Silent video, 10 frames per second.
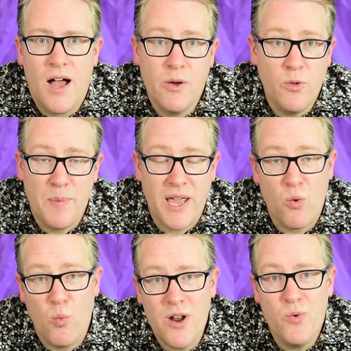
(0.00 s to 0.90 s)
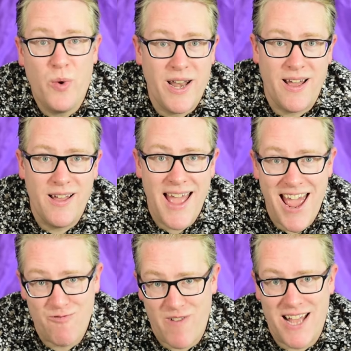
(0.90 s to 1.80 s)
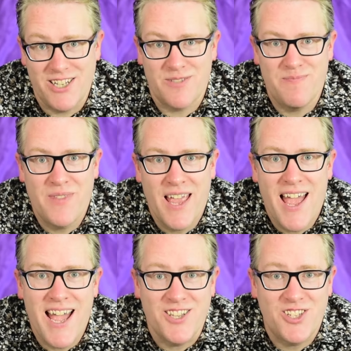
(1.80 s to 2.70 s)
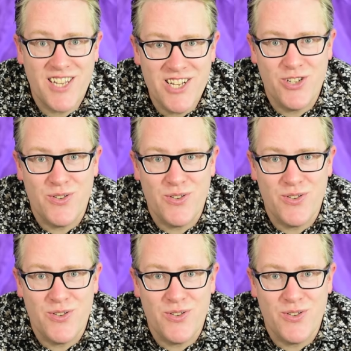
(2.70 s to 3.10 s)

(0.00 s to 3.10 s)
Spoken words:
I will pick one winner at random and send